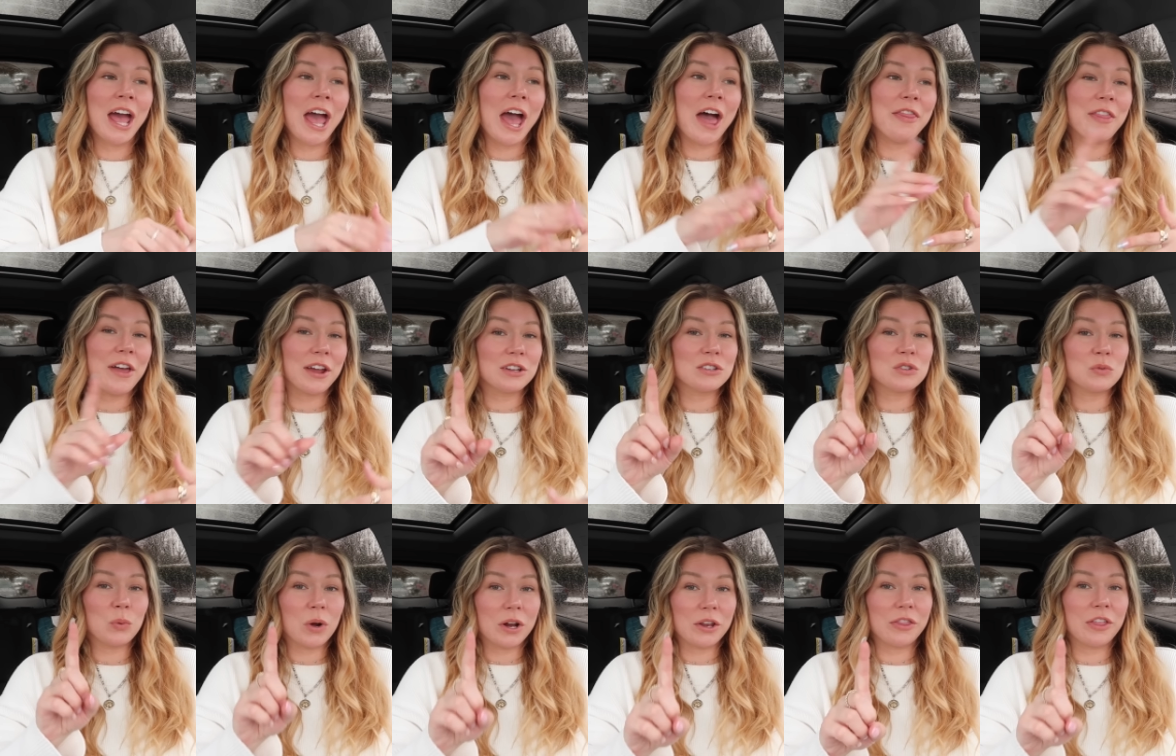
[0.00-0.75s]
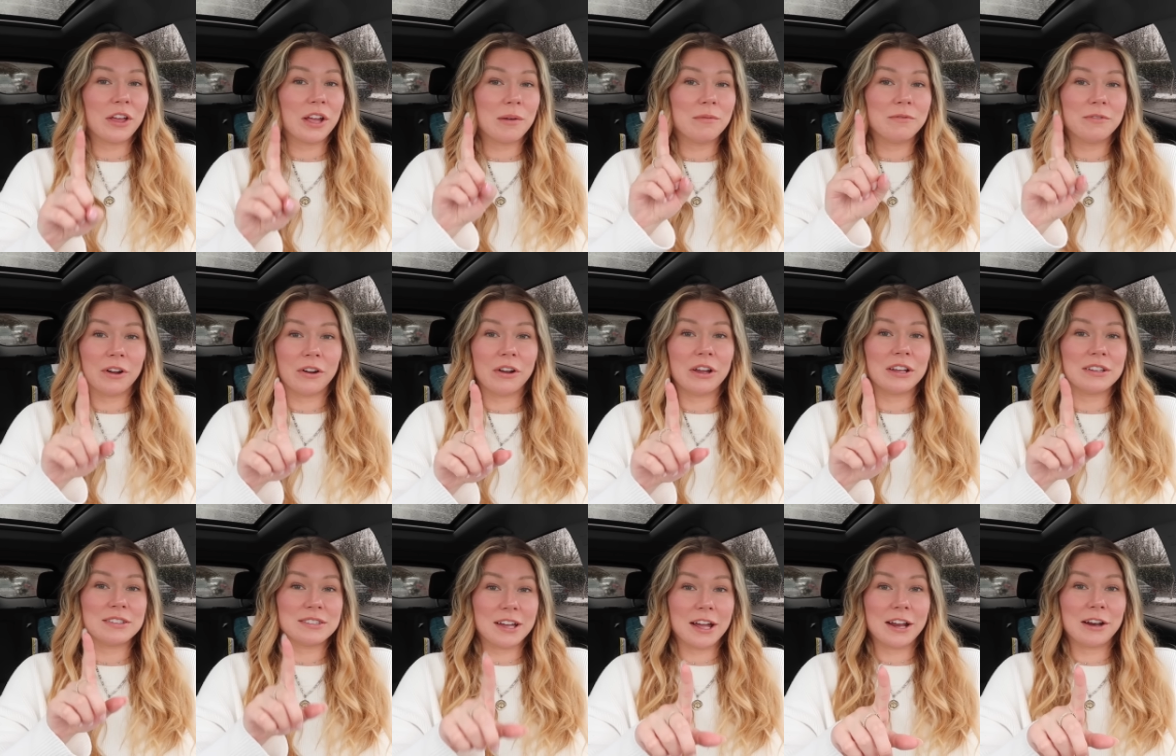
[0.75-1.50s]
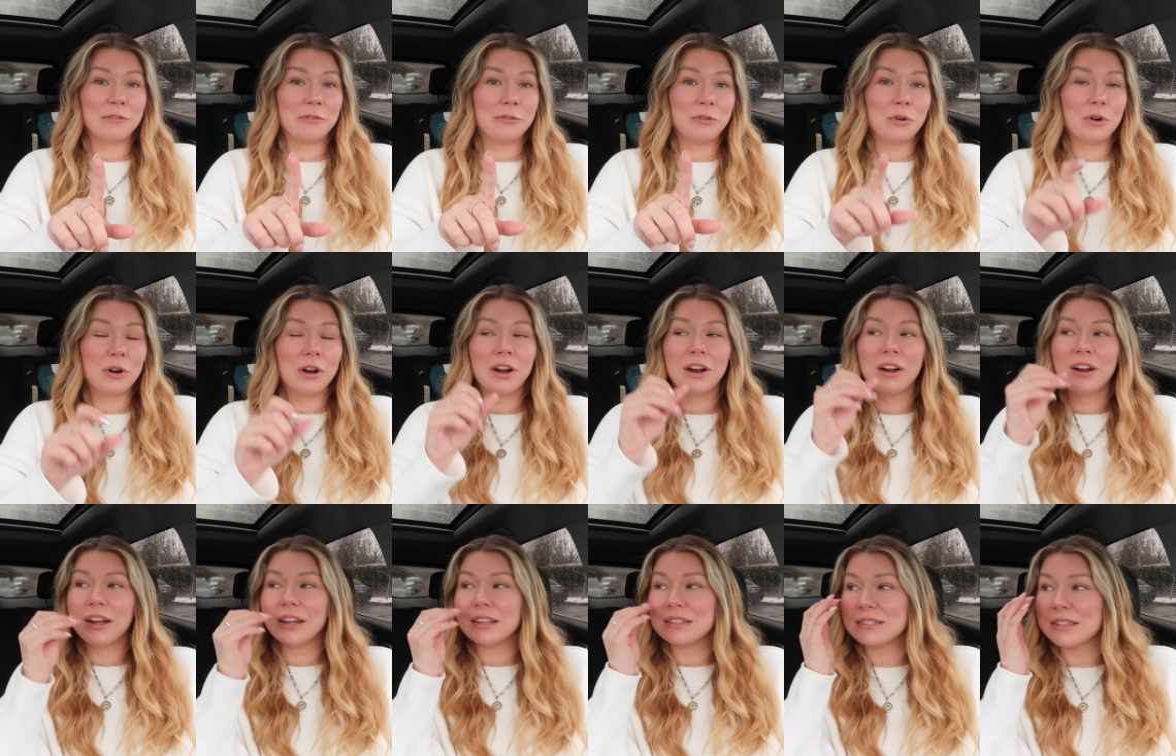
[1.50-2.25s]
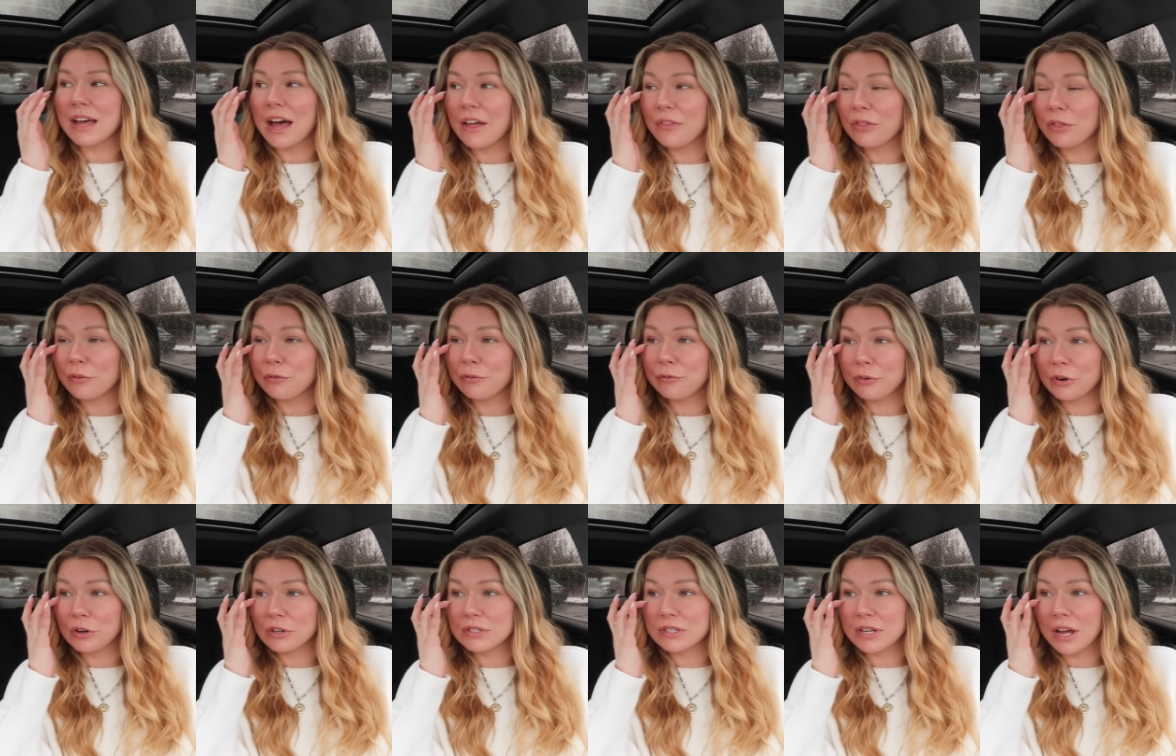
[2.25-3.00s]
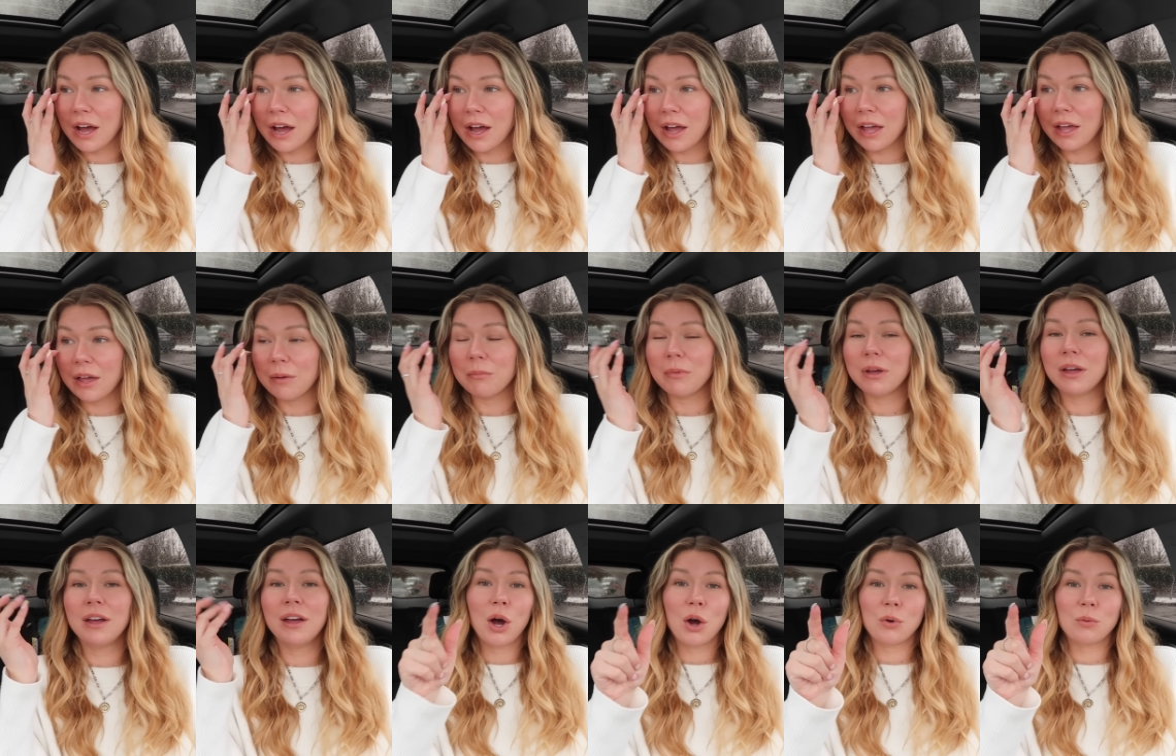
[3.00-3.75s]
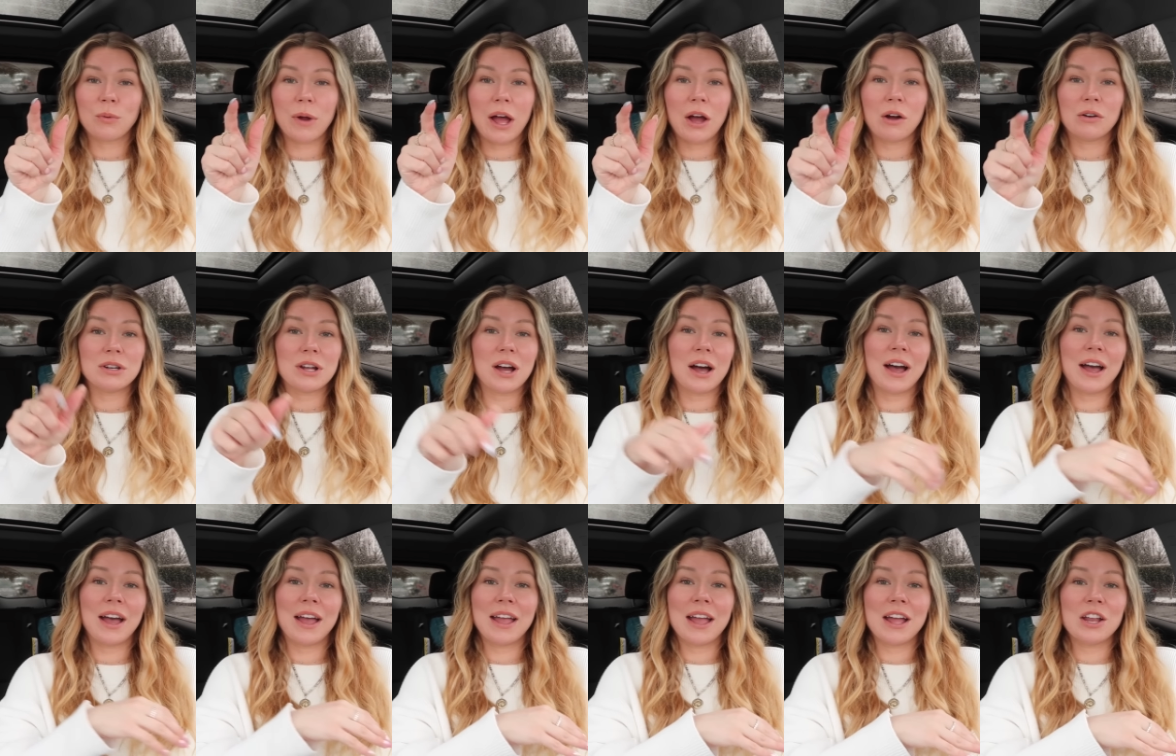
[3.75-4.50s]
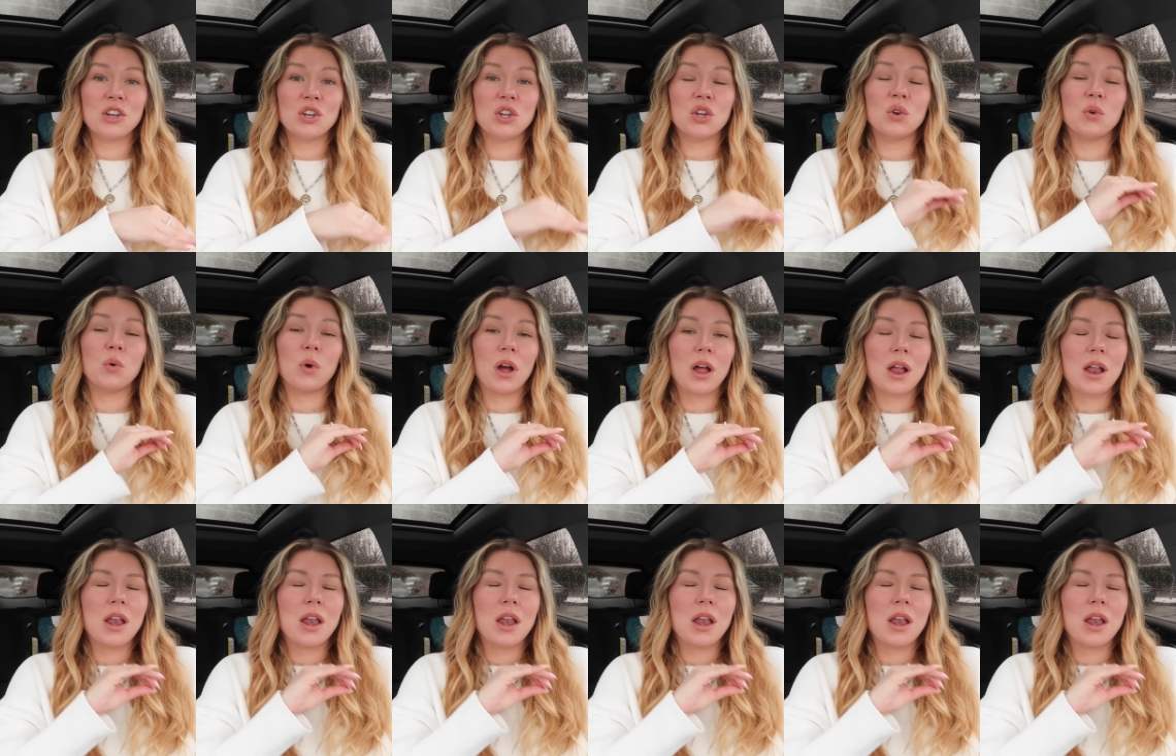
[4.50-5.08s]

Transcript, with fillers: And that is one thing I'm very excited for is that the first time around I knew